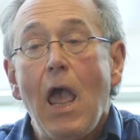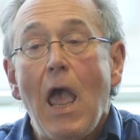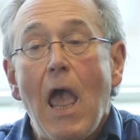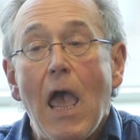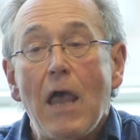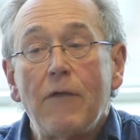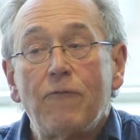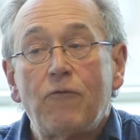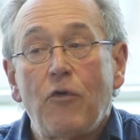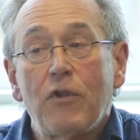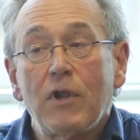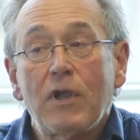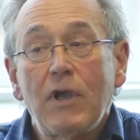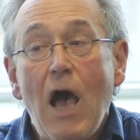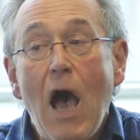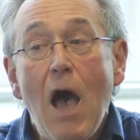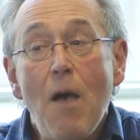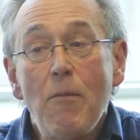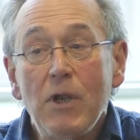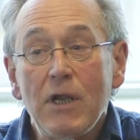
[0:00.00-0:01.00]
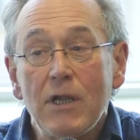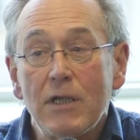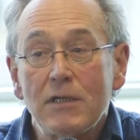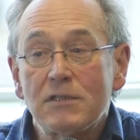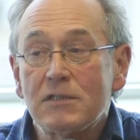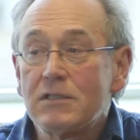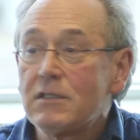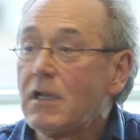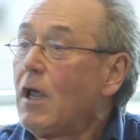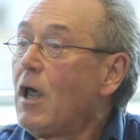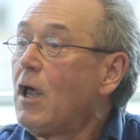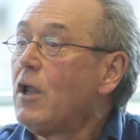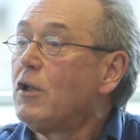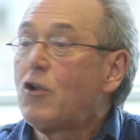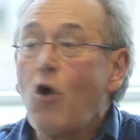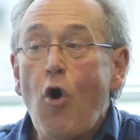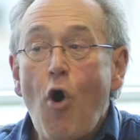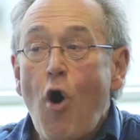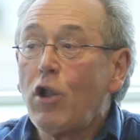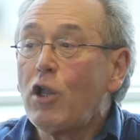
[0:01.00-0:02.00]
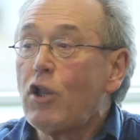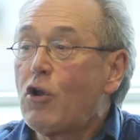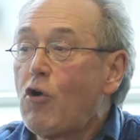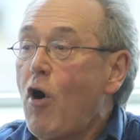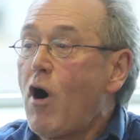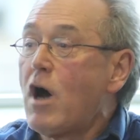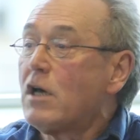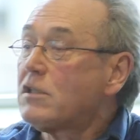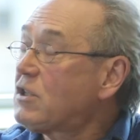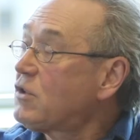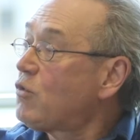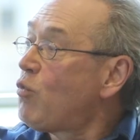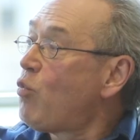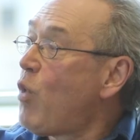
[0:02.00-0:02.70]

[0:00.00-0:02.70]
And for the communists, the Holocaust